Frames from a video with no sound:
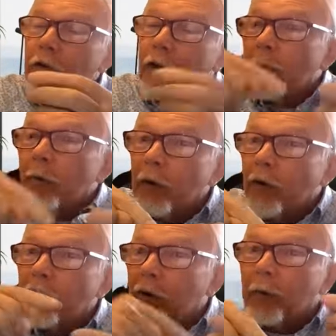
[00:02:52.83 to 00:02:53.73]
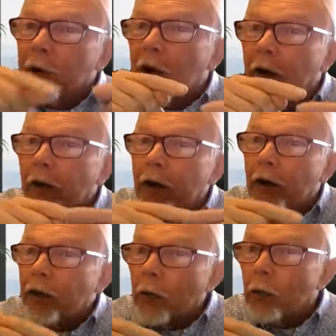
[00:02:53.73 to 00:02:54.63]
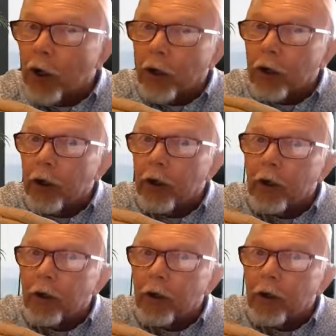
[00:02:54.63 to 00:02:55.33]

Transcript: because last time I did something like that, it didn't